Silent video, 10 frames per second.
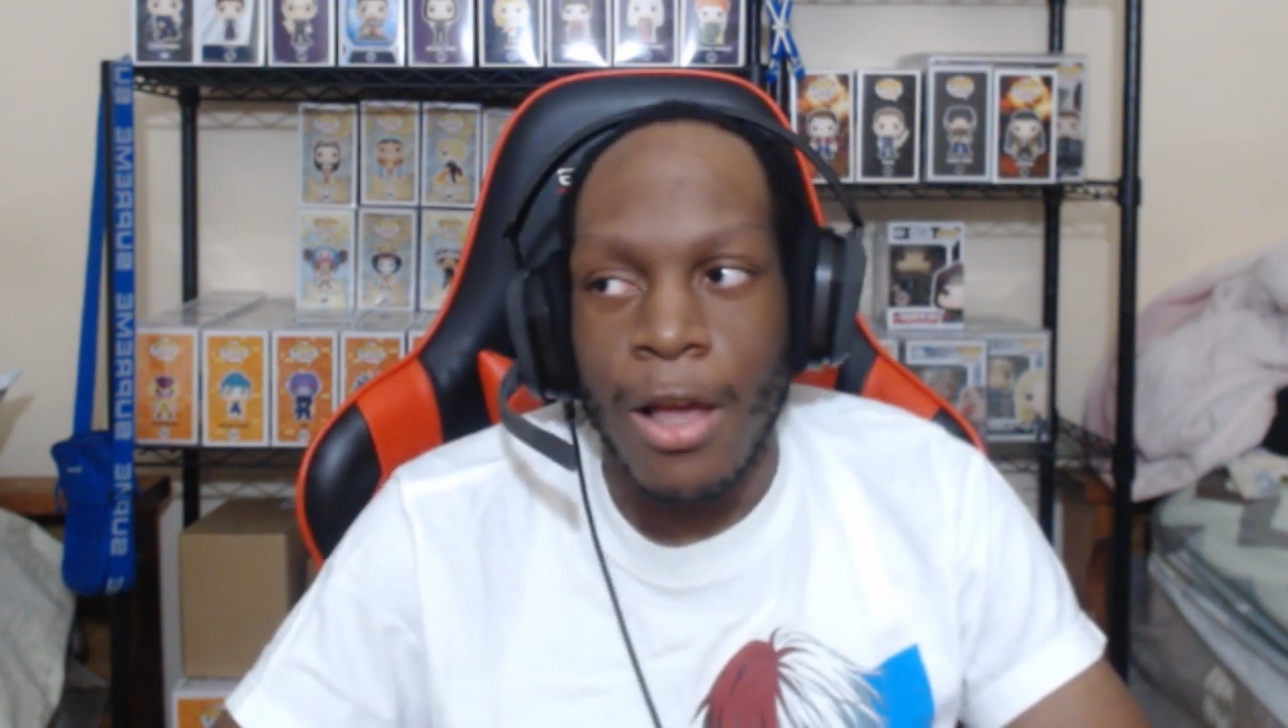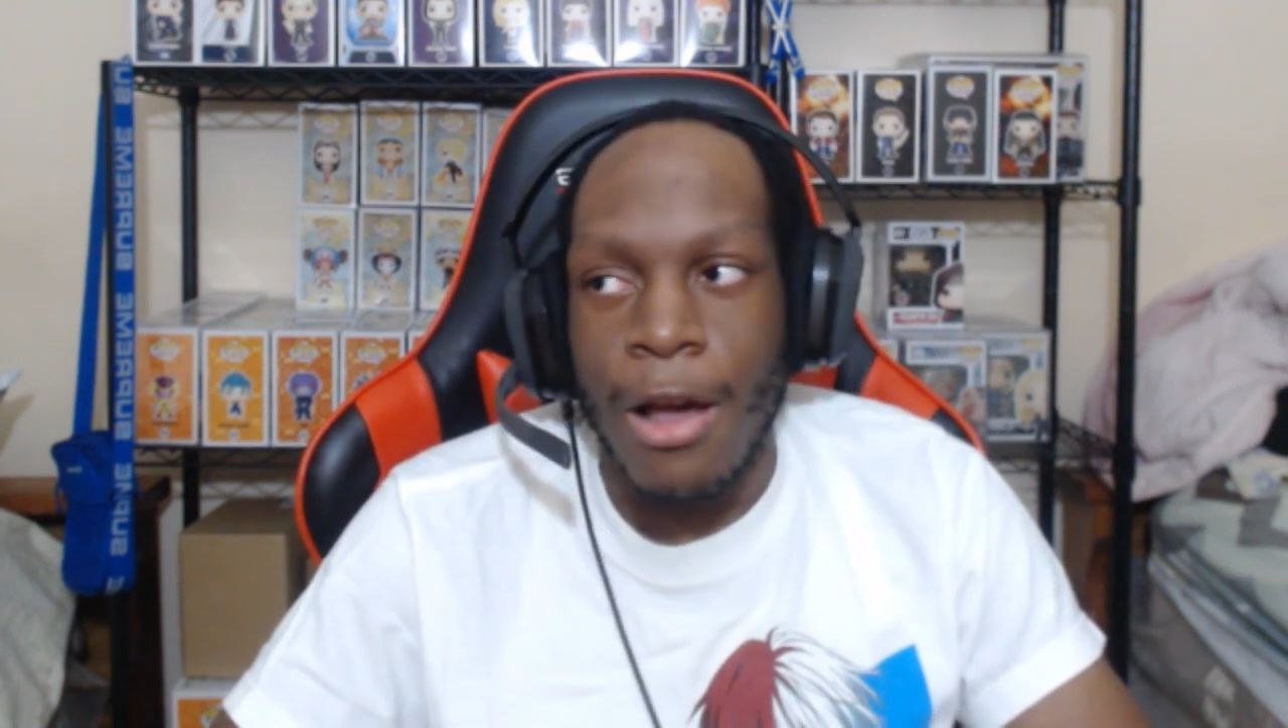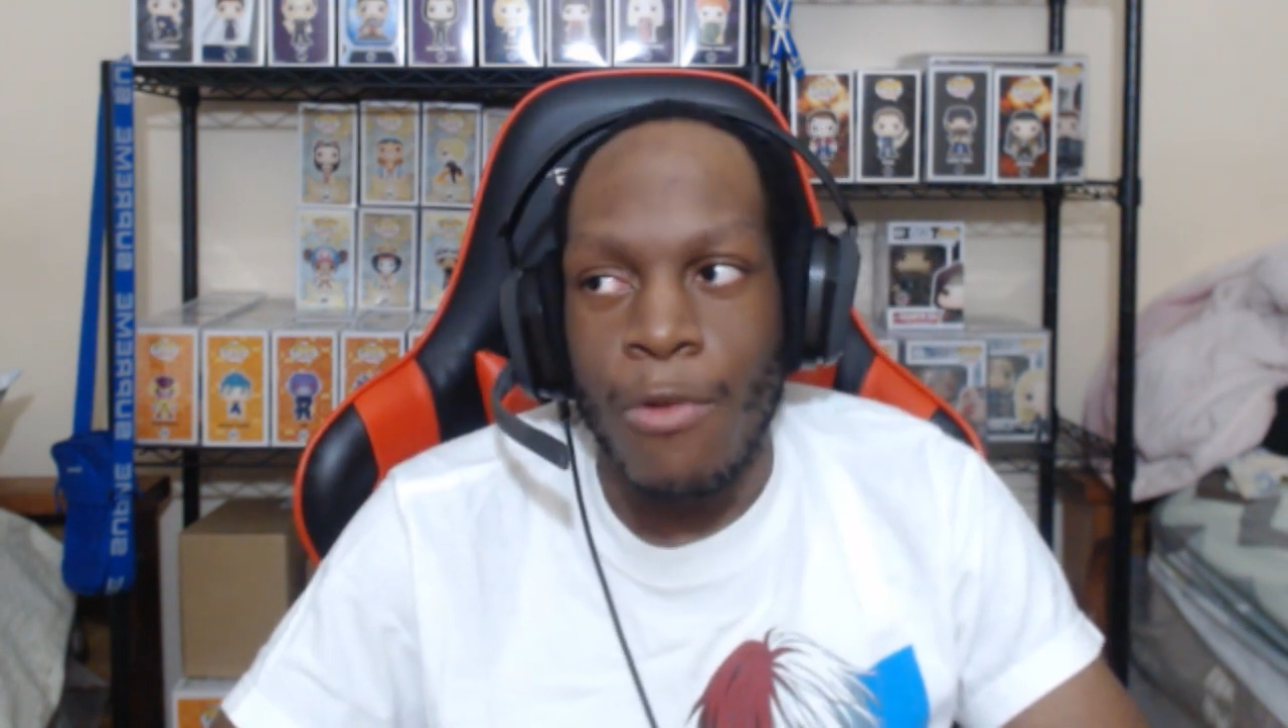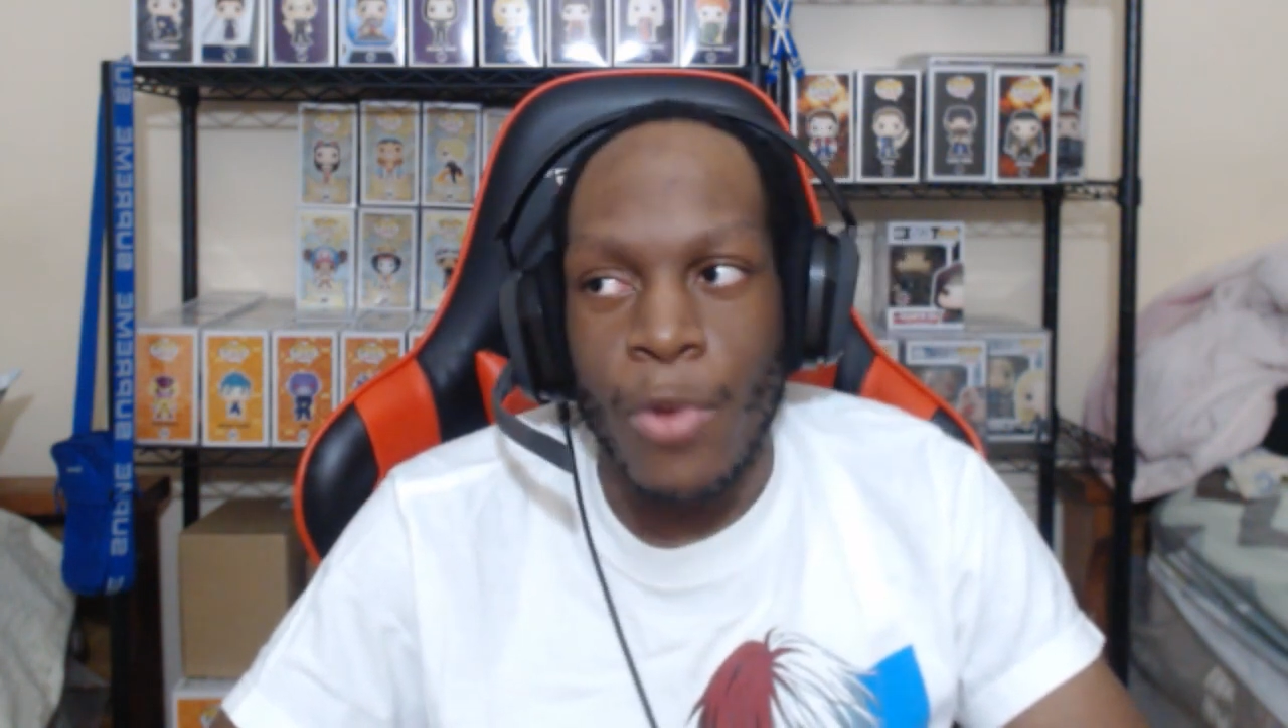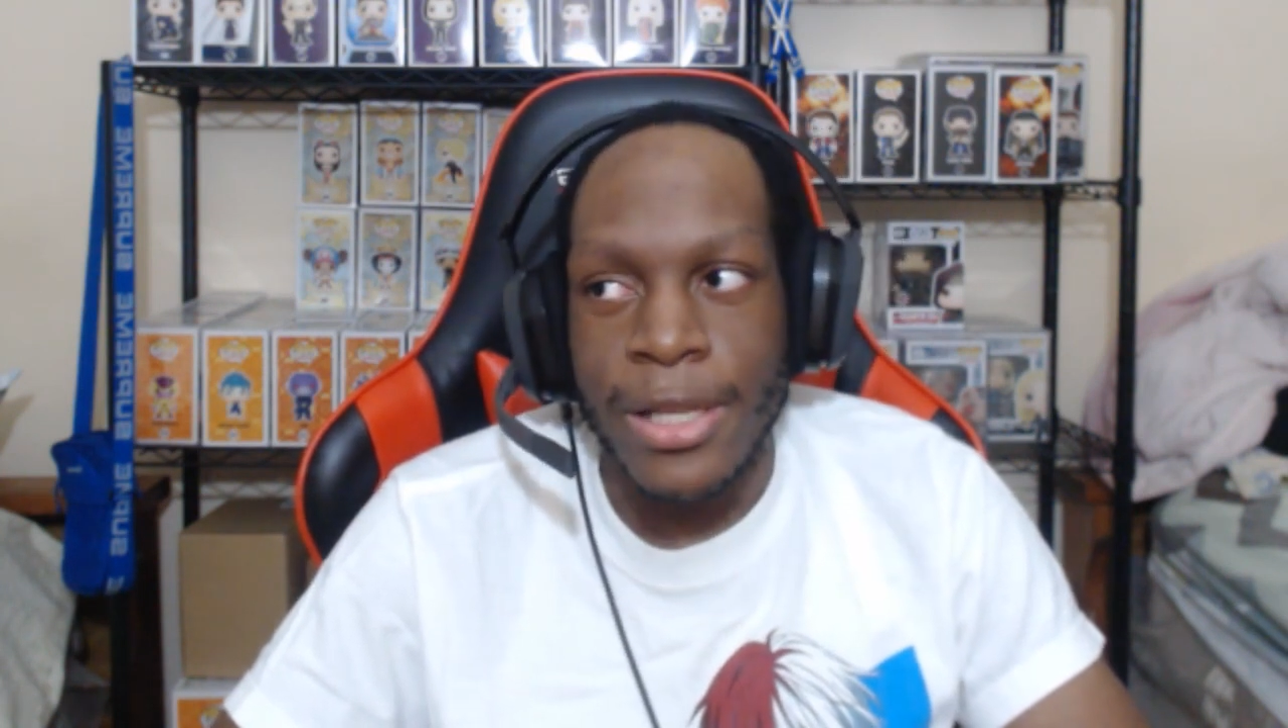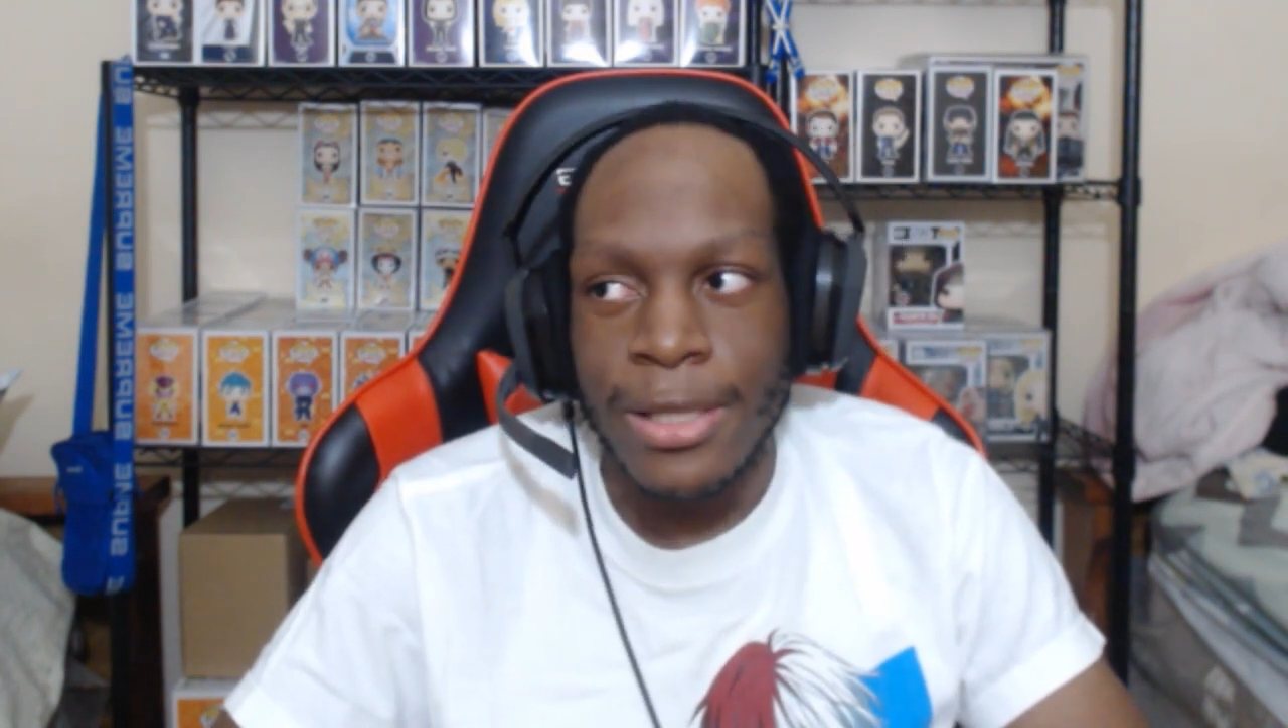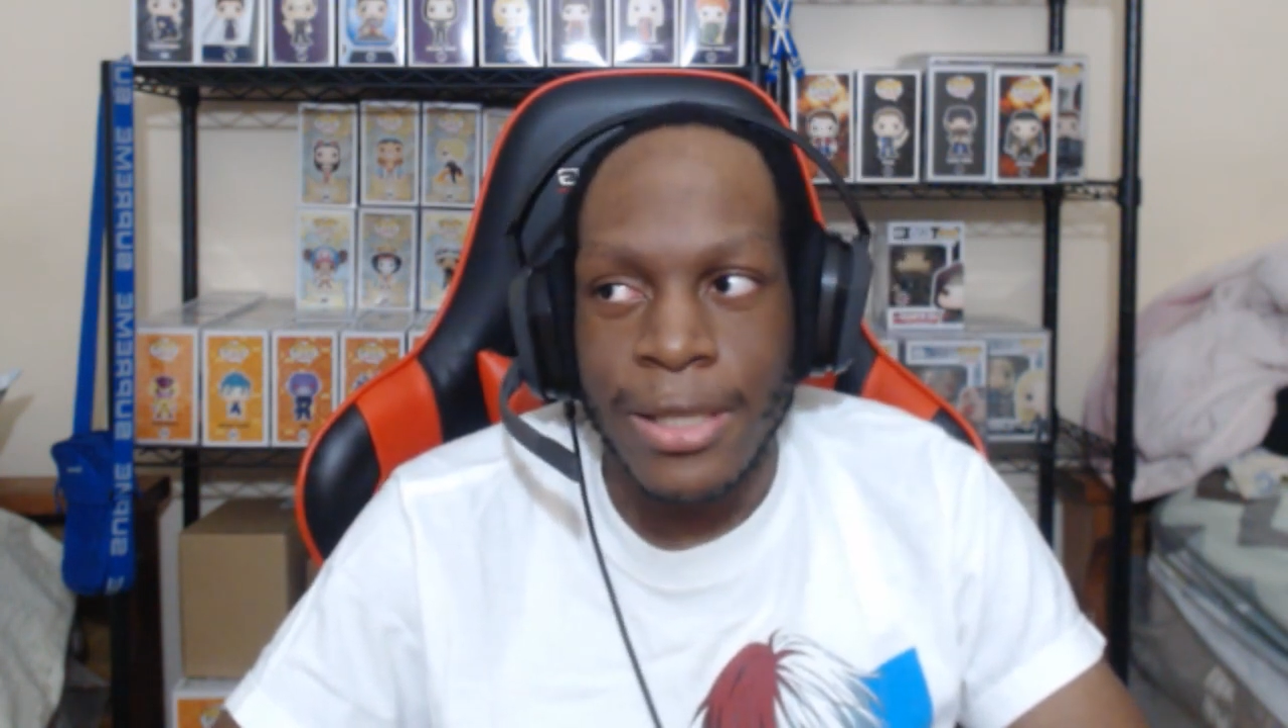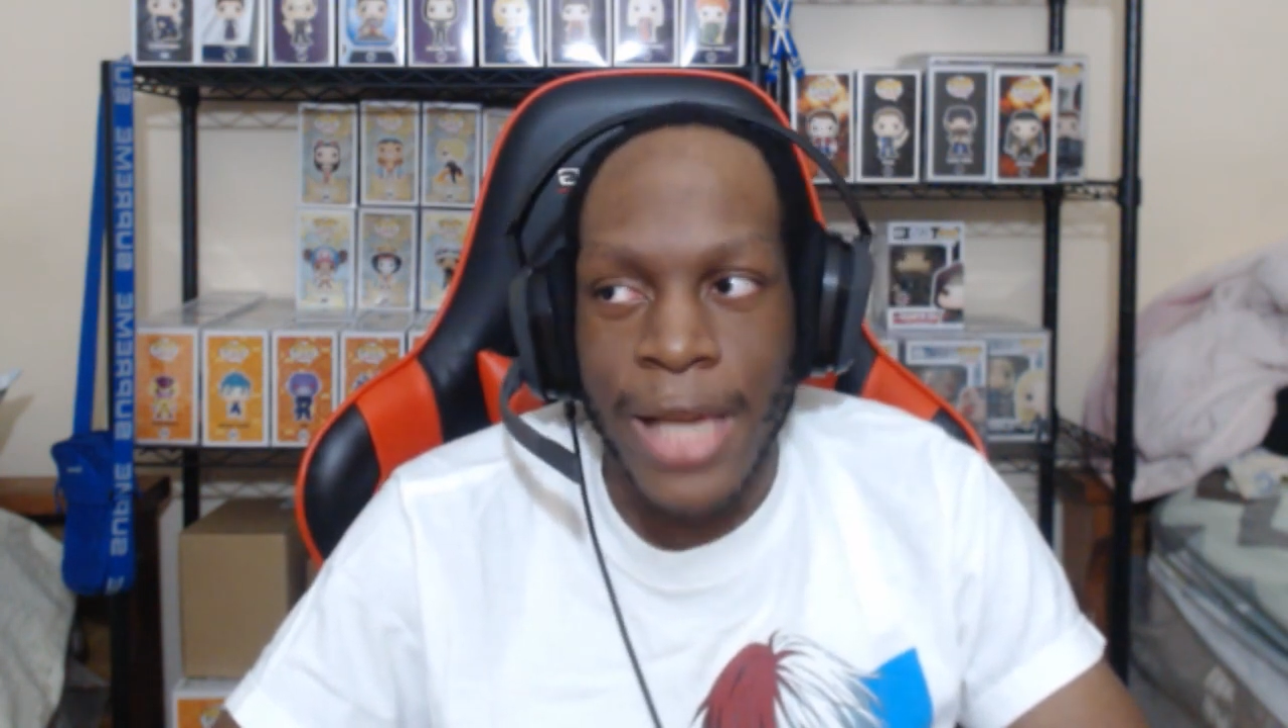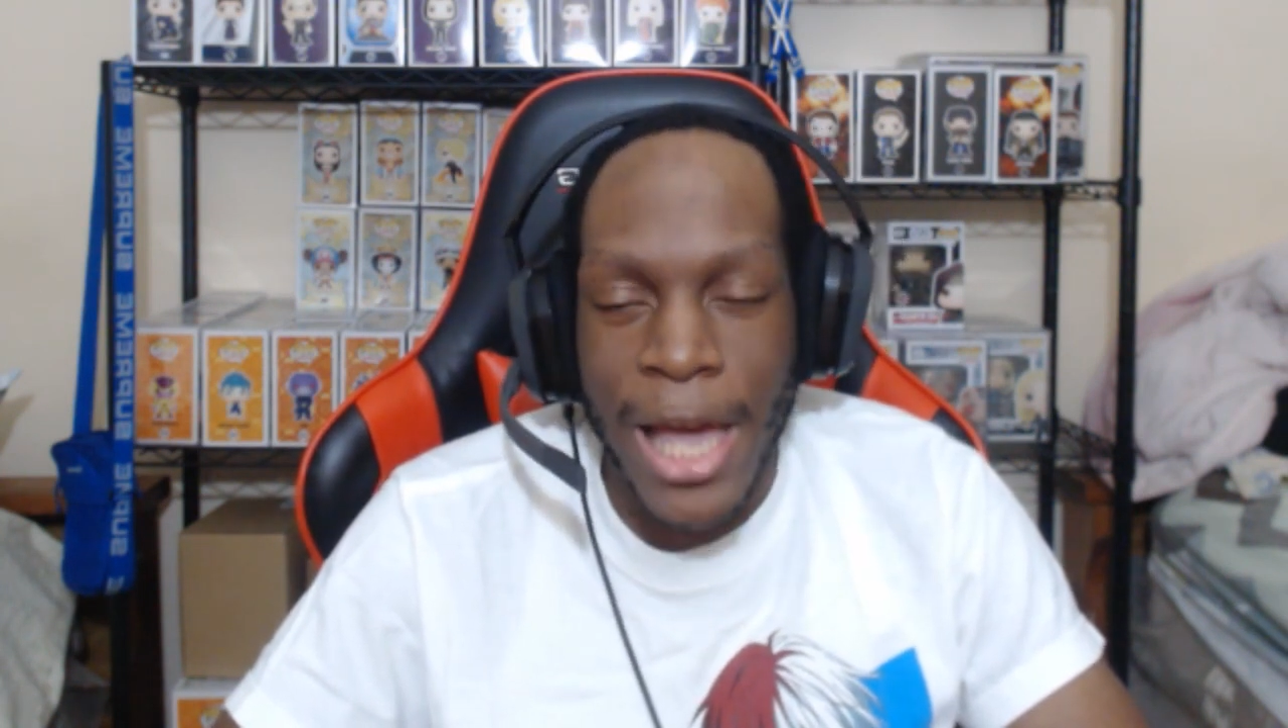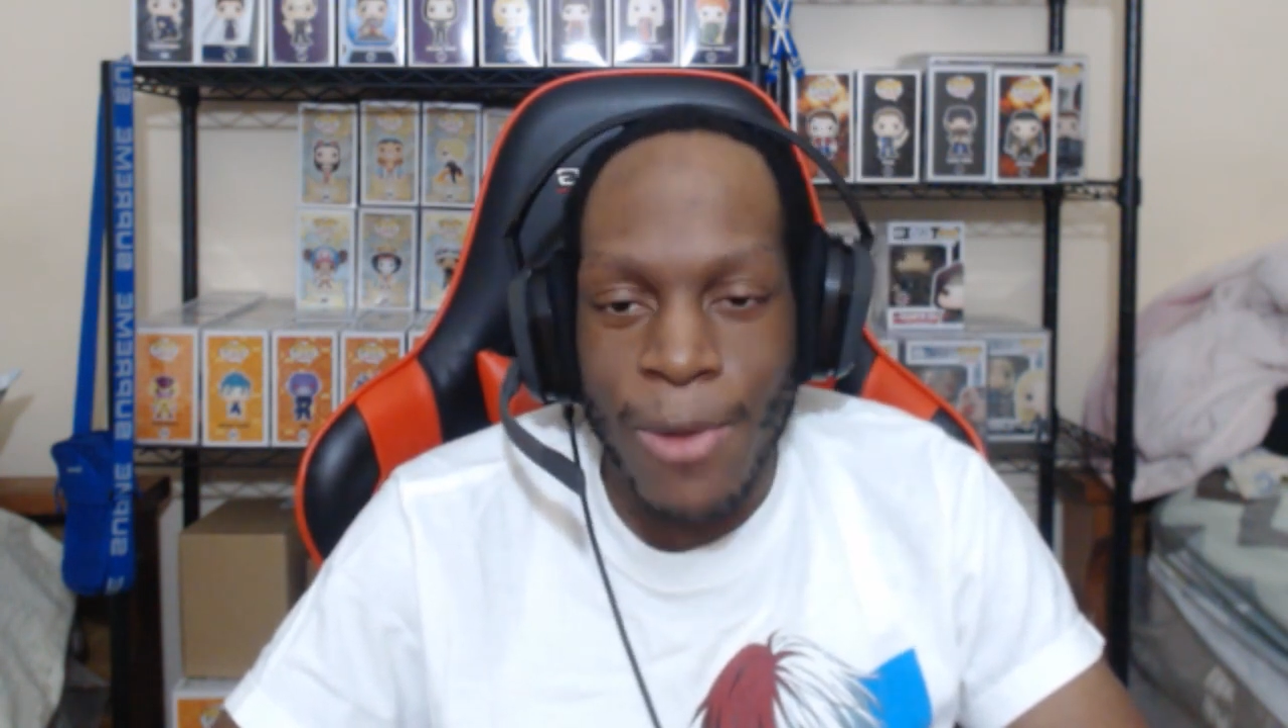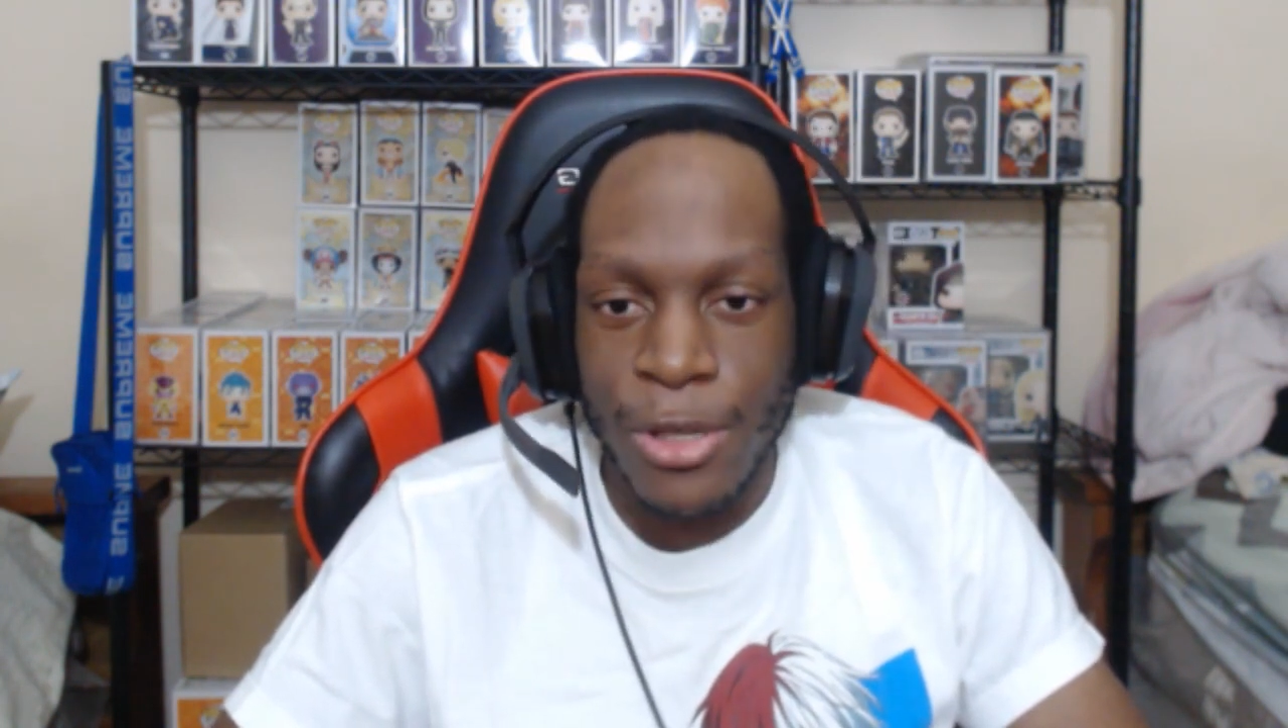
of when Sam